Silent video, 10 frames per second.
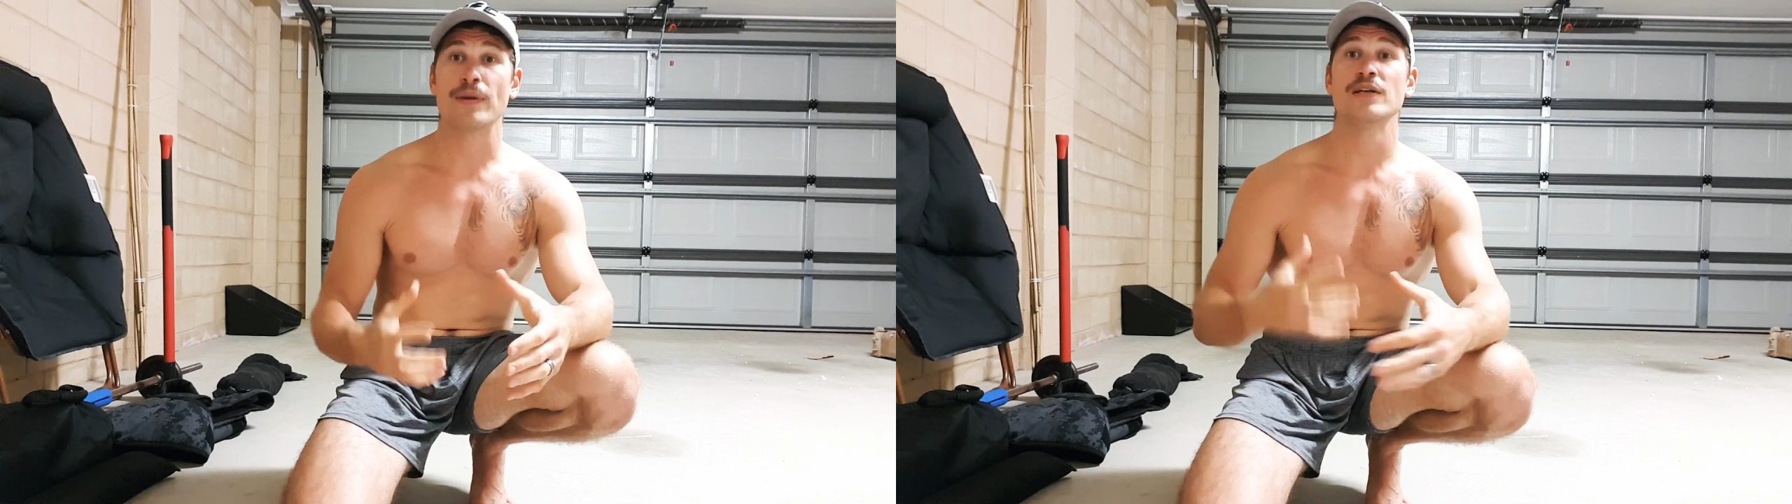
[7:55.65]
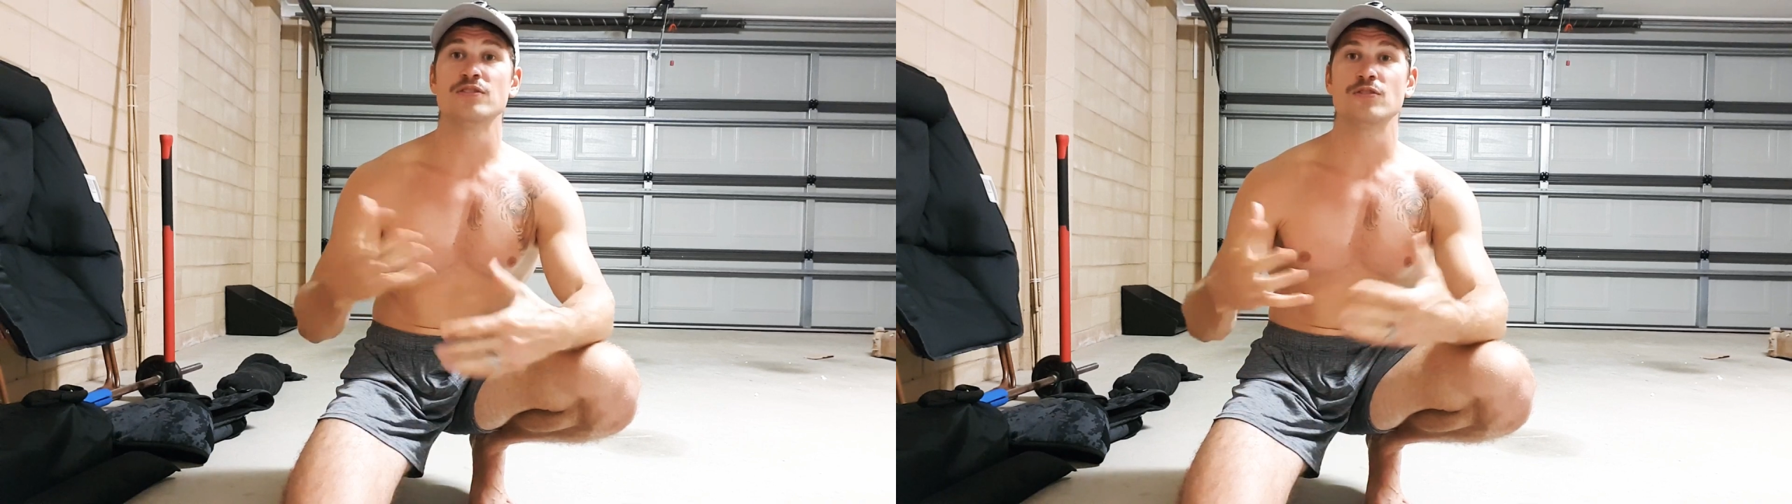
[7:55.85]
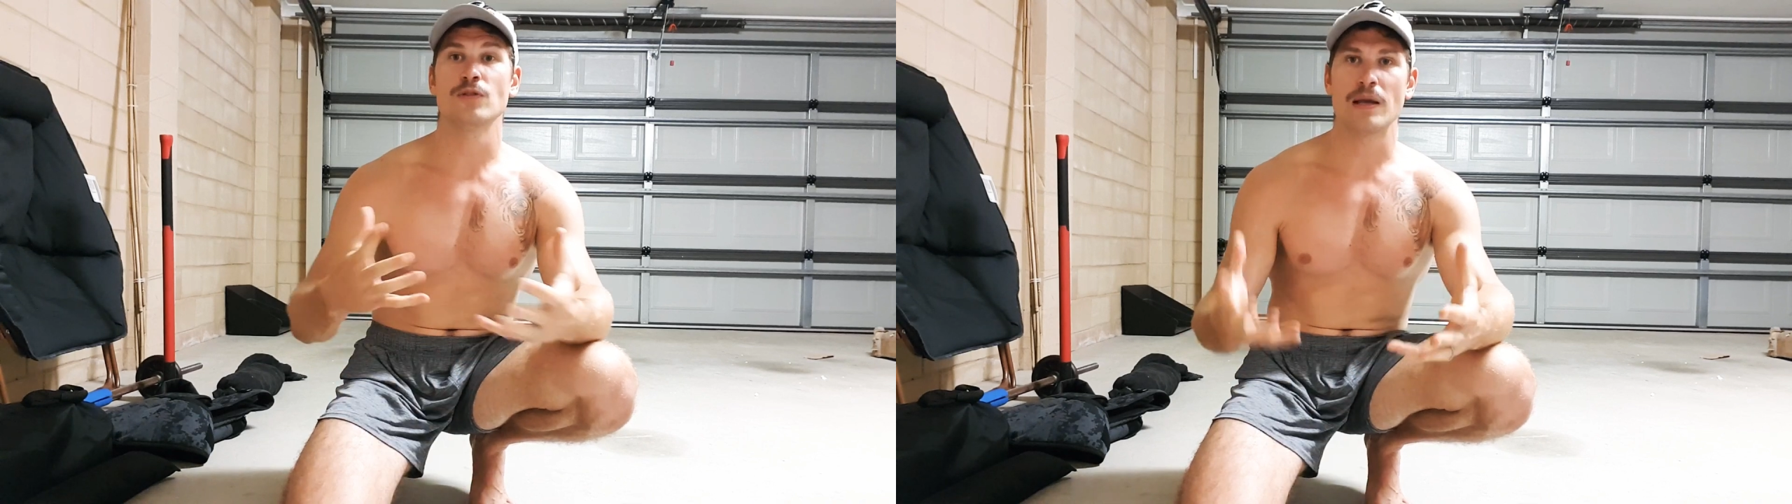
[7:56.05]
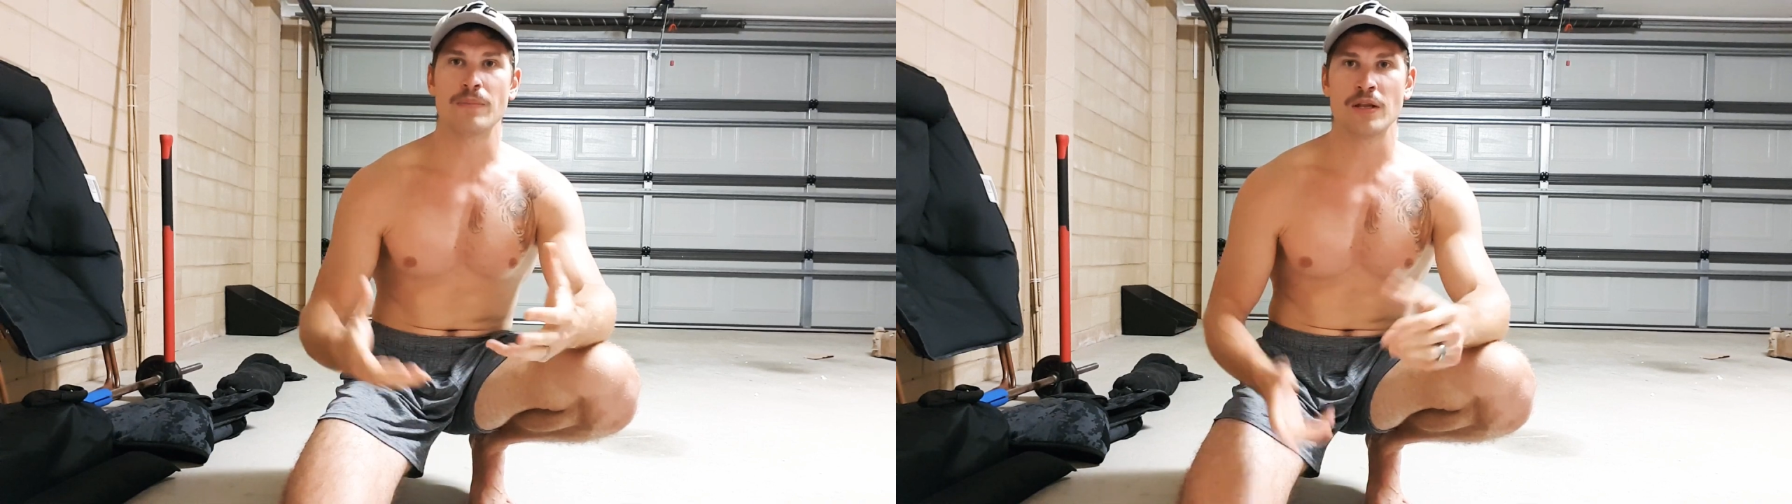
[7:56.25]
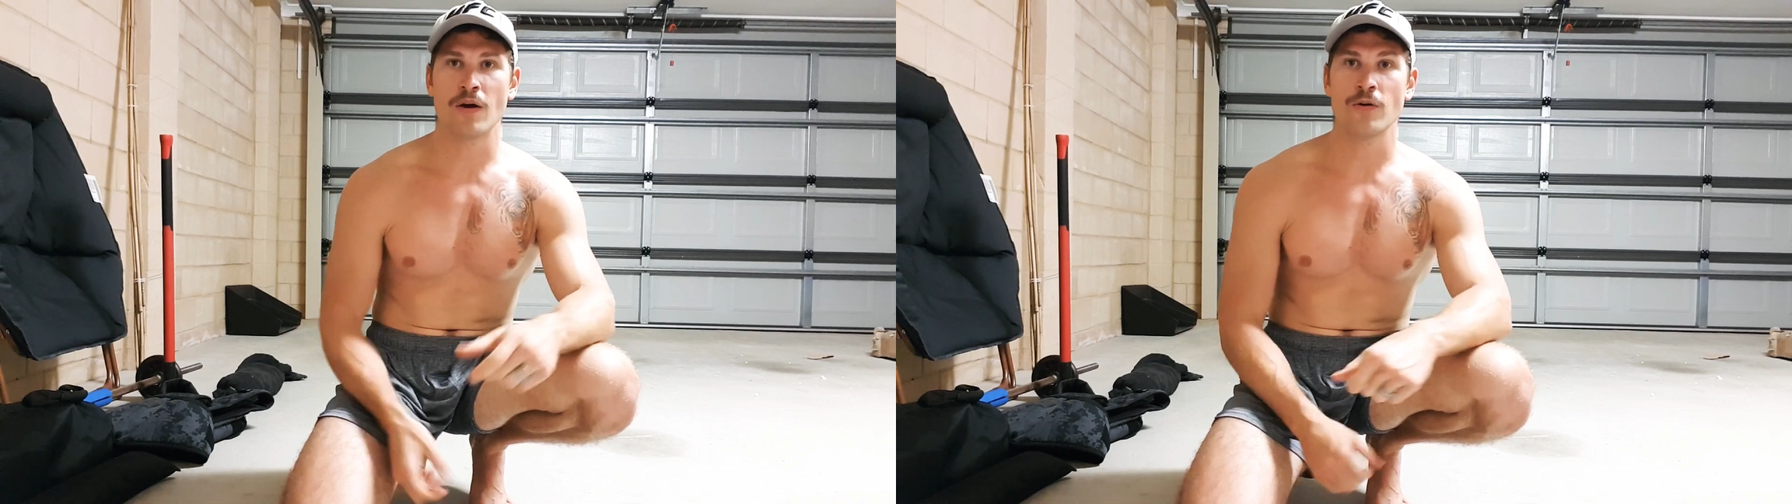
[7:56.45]
please do let
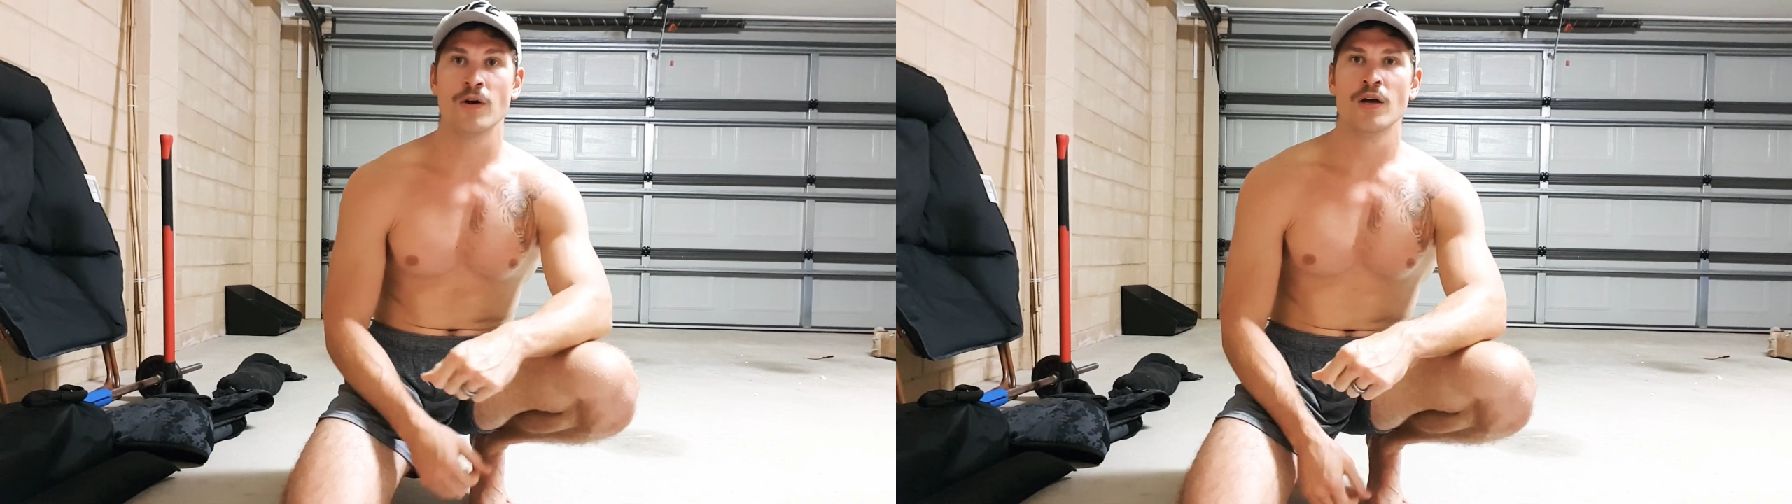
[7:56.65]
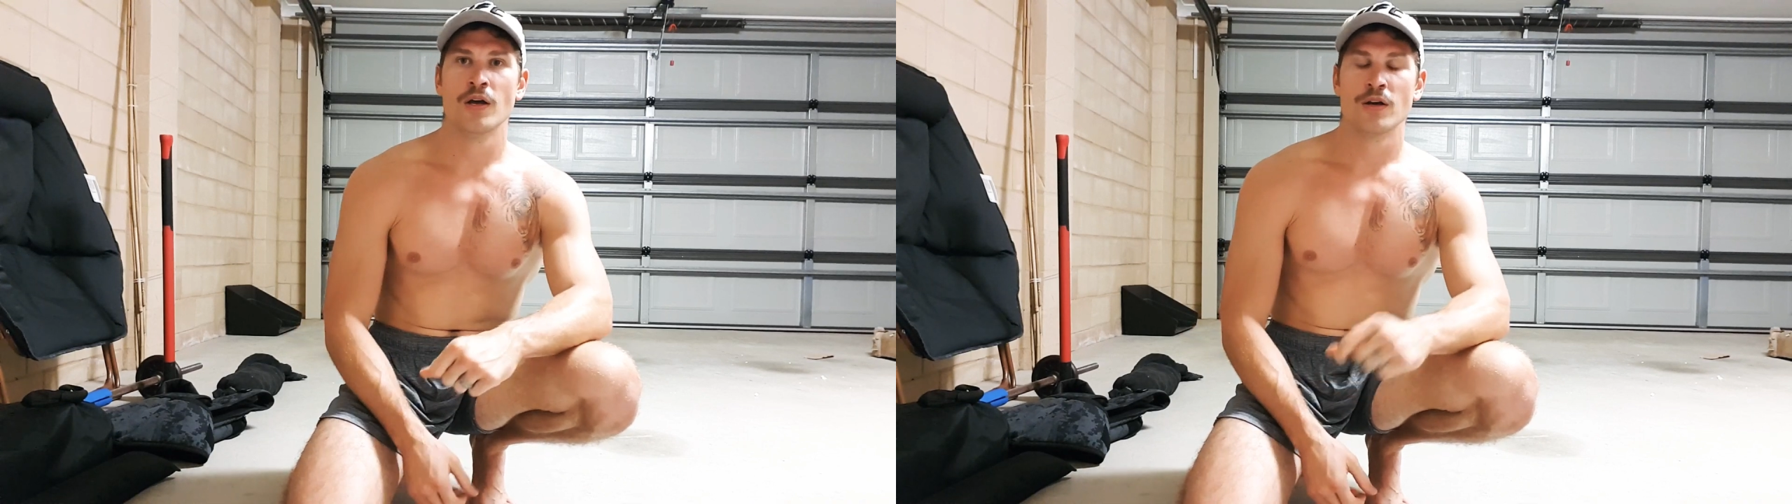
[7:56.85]
me know,